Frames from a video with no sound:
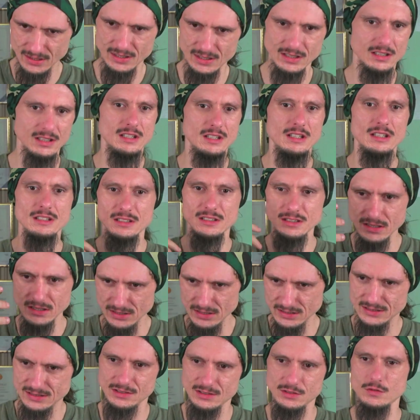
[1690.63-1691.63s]
at
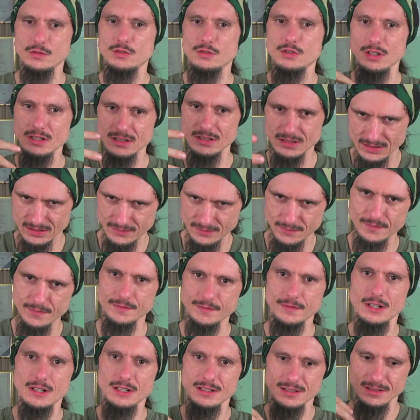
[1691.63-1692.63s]
least to just
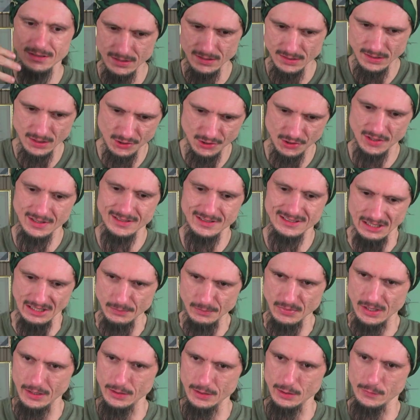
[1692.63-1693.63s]
fucking initiate
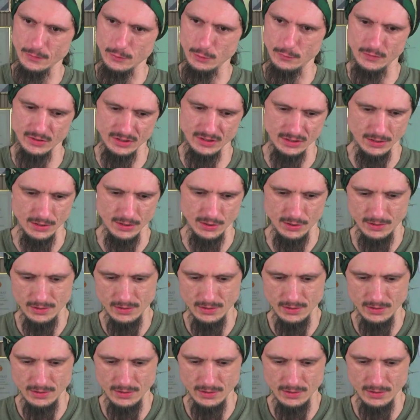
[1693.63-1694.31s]
some kind of conversation.